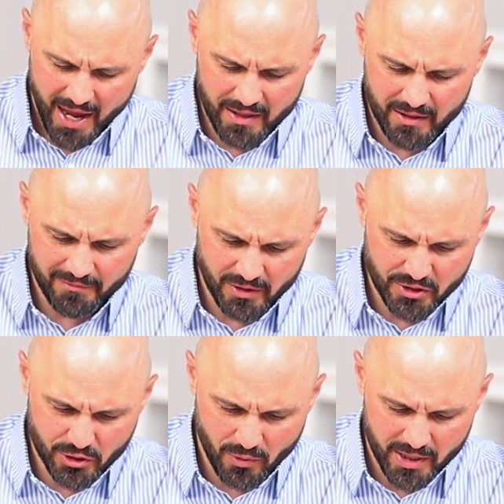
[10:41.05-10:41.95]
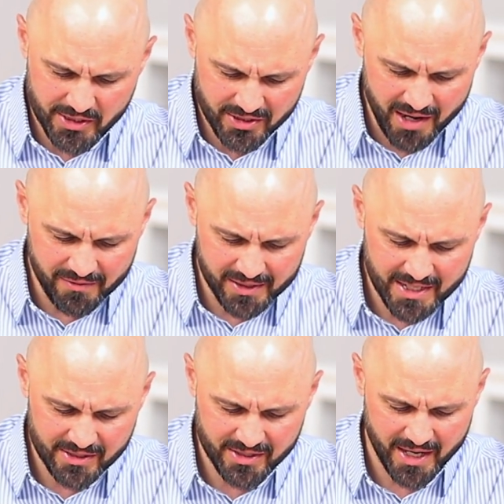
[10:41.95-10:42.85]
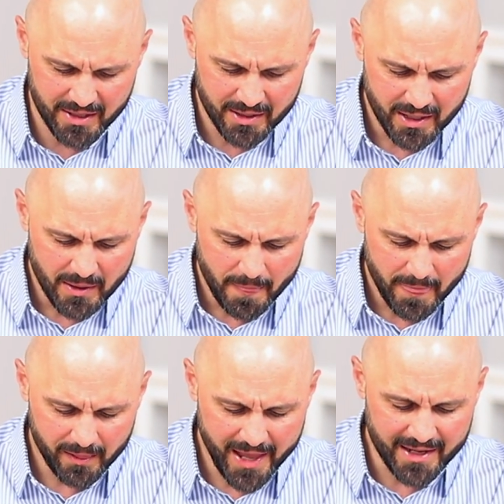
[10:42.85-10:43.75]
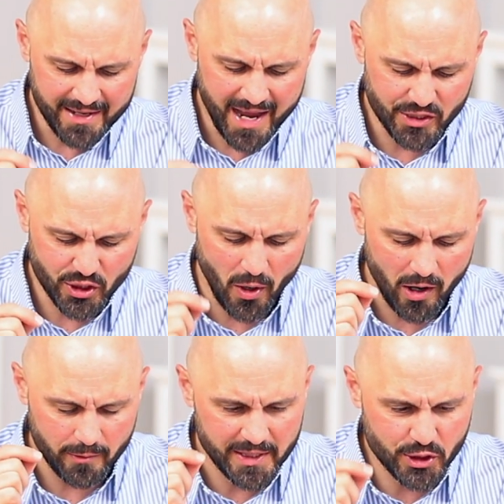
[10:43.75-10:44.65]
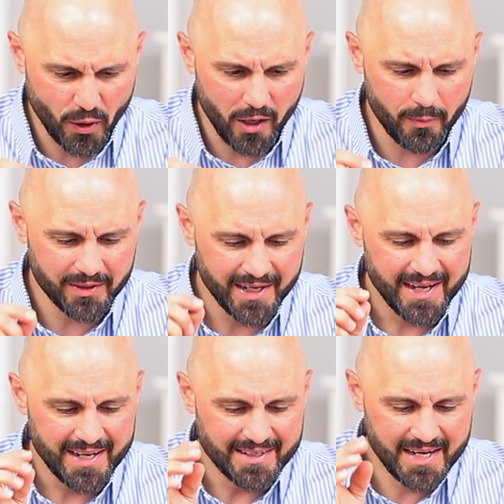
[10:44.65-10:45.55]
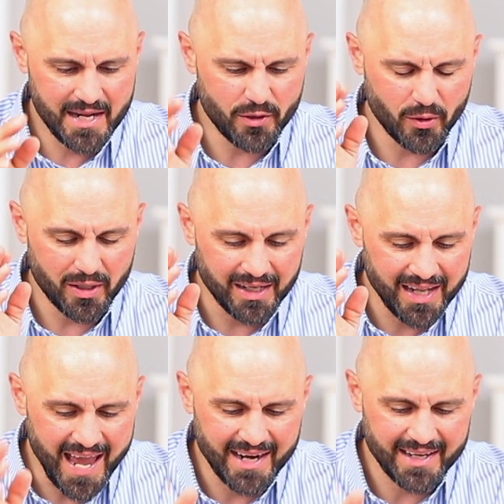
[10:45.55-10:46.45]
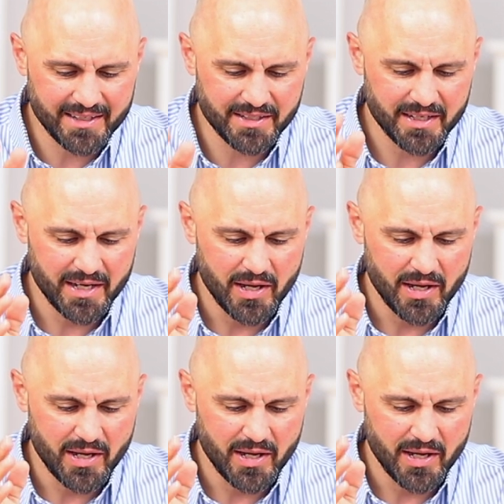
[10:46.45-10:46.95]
And then in verse 27, he said, "Let not your heart be troubled, neither let it